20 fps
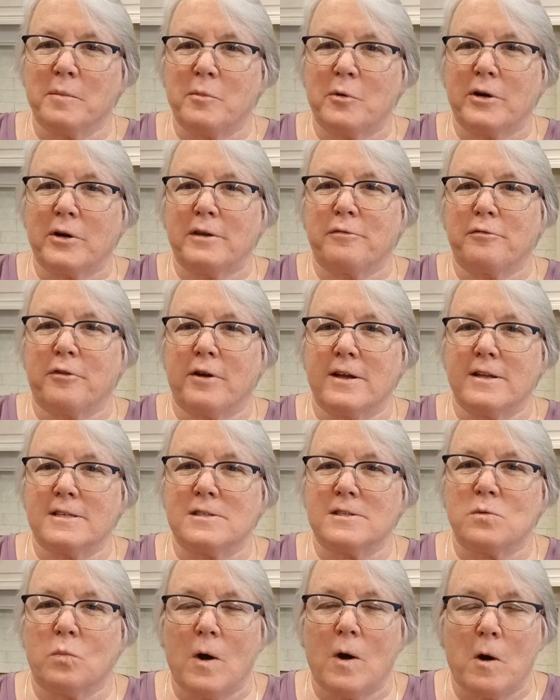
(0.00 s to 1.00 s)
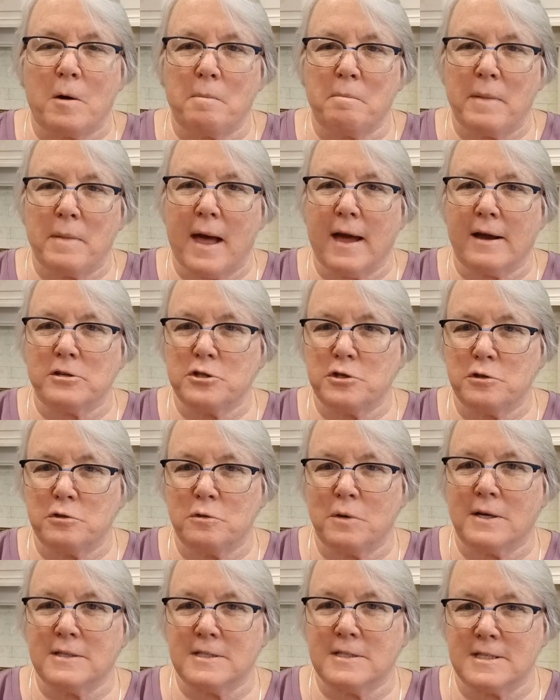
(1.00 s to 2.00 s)
morning, friends. Welcome back to
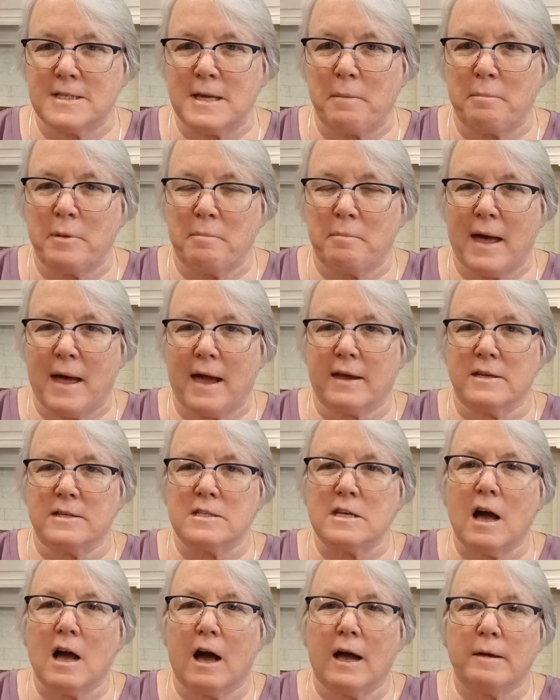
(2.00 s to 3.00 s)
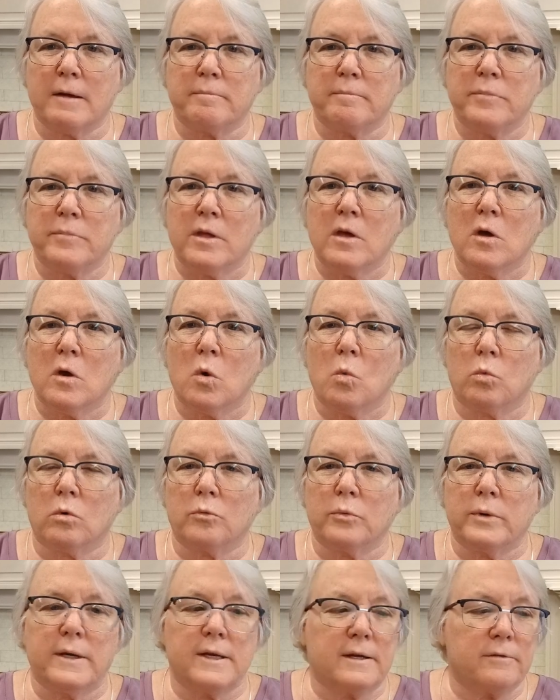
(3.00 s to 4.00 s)
A Step Back in Time. We're
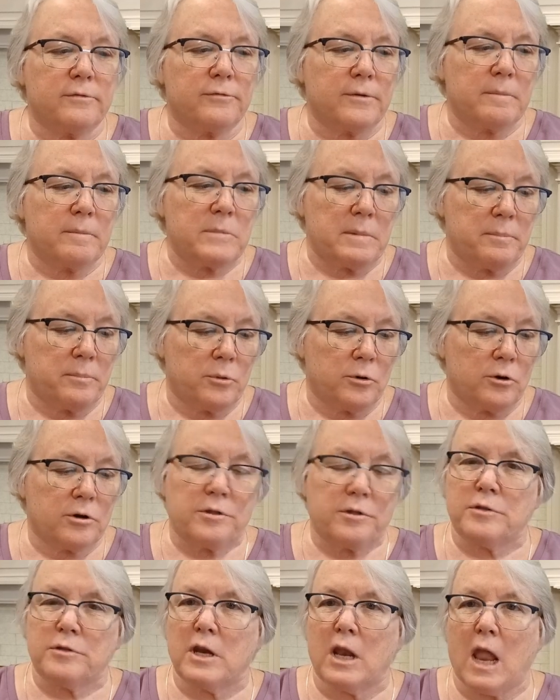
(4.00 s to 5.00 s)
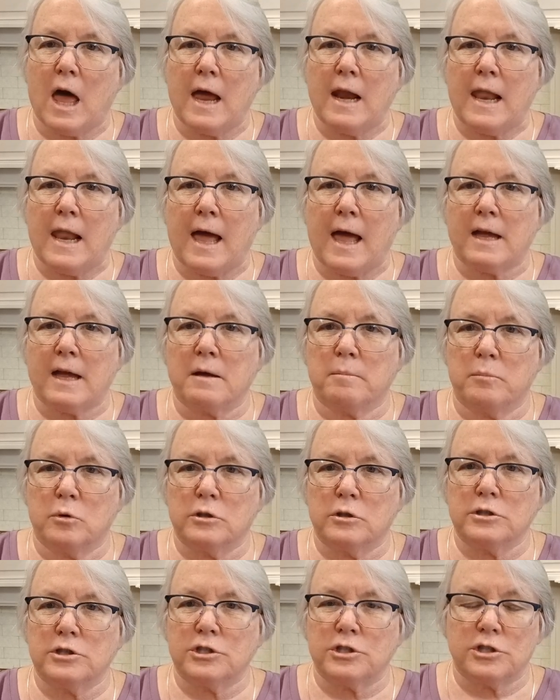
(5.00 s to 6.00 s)
reading from the book, The Lilac
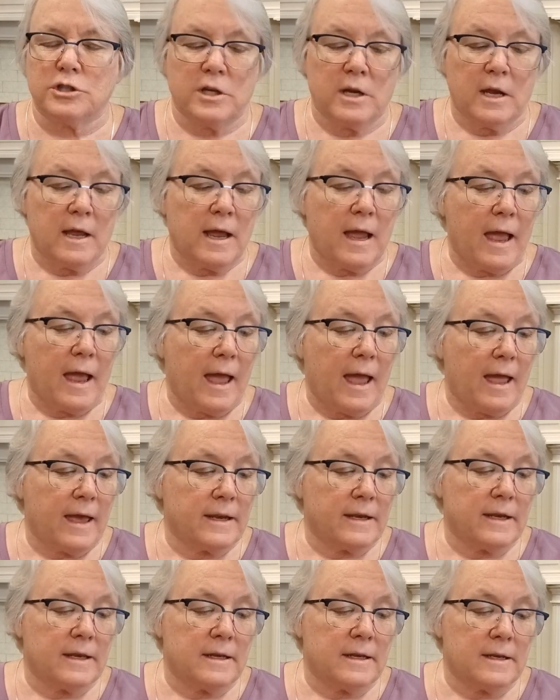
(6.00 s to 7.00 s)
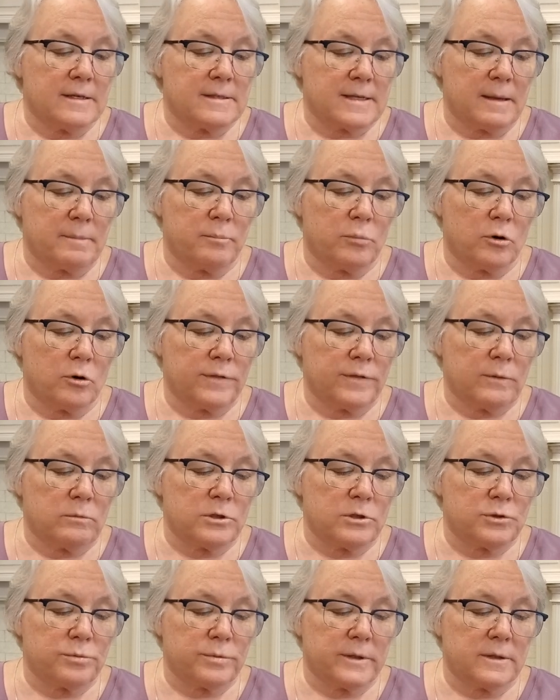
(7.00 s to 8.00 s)
Bush, and it is a book that
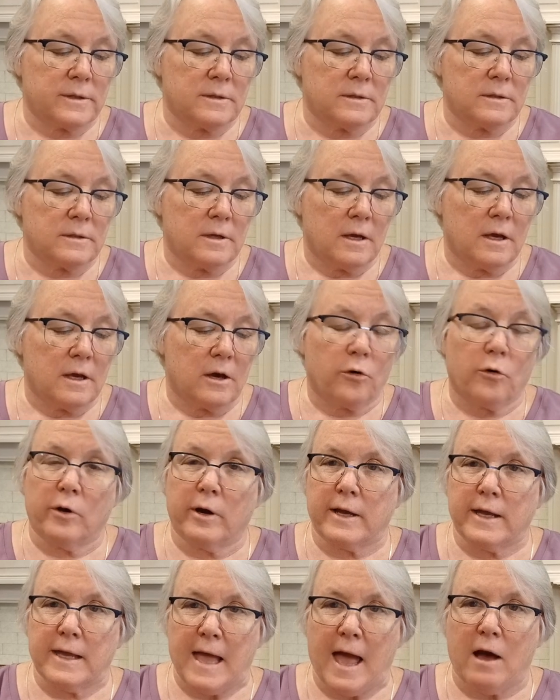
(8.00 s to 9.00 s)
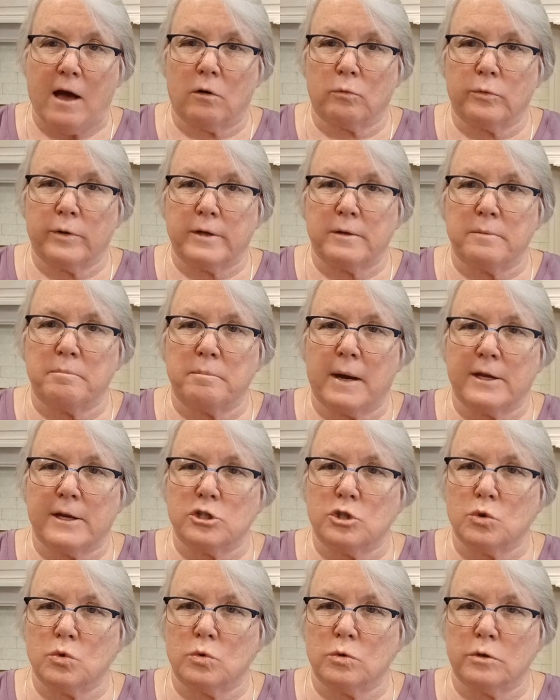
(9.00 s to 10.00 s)
was written, or account written by
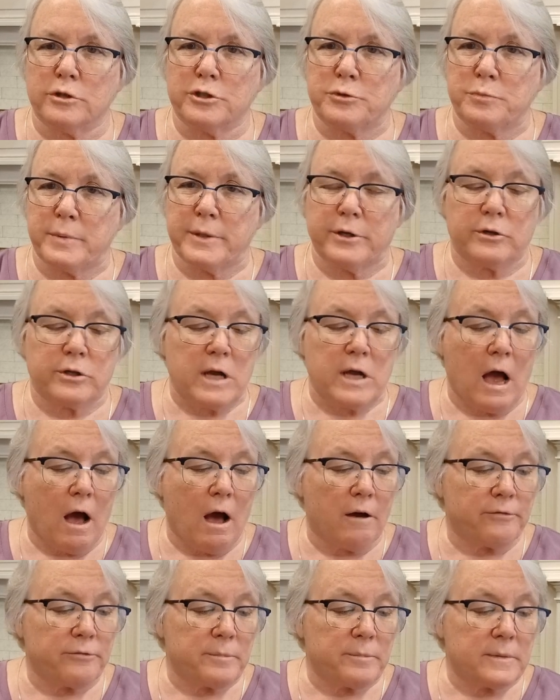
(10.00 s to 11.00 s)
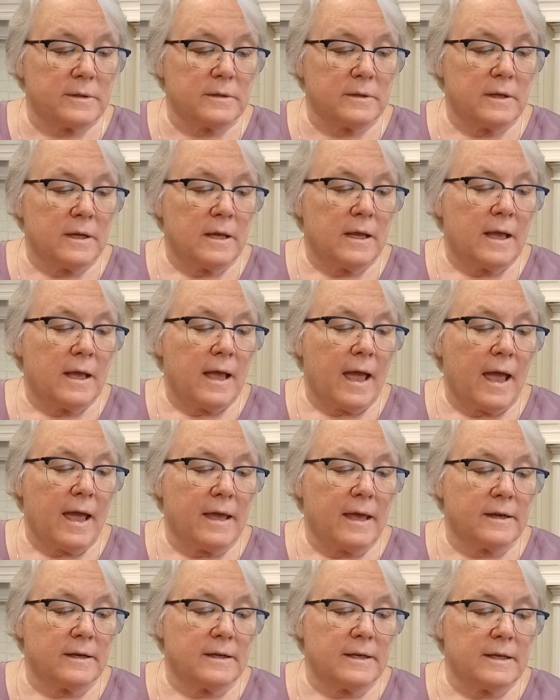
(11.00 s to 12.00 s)
George Beard Coffman,
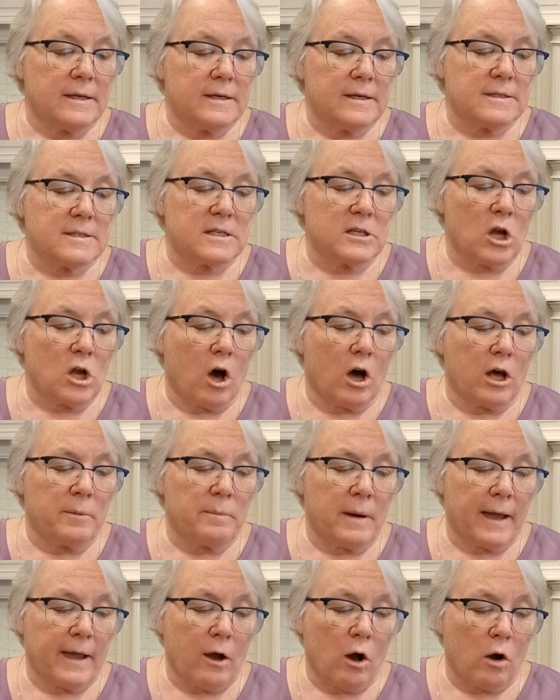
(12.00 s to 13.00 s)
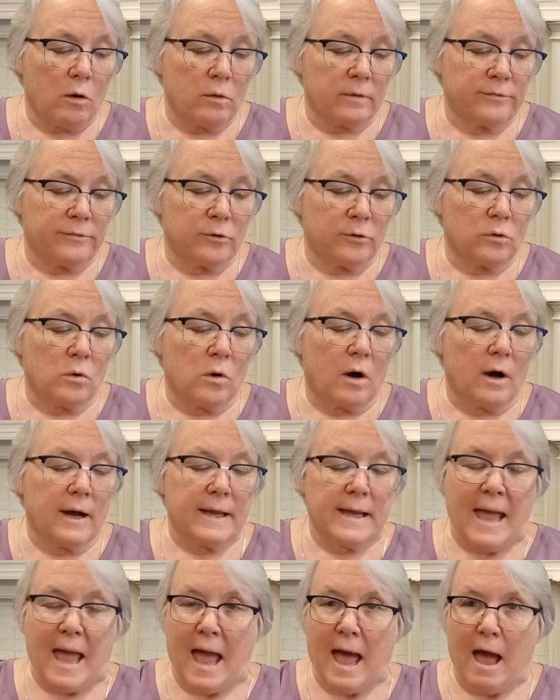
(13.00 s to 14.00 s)
and it is an autobiographical
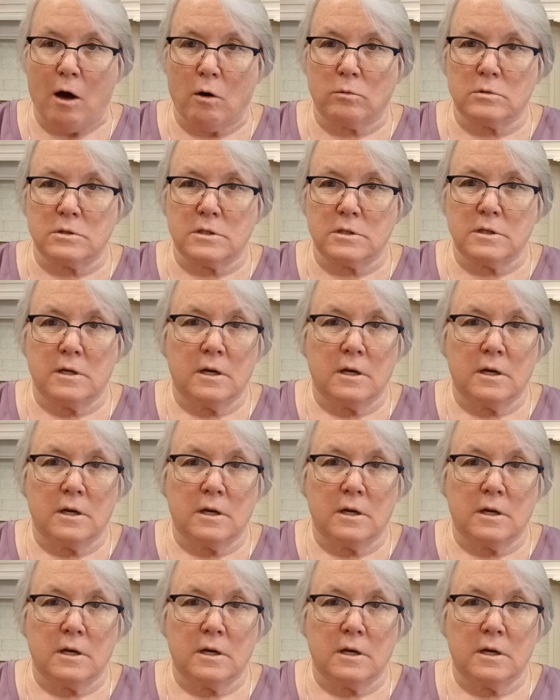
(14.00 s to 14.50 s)
account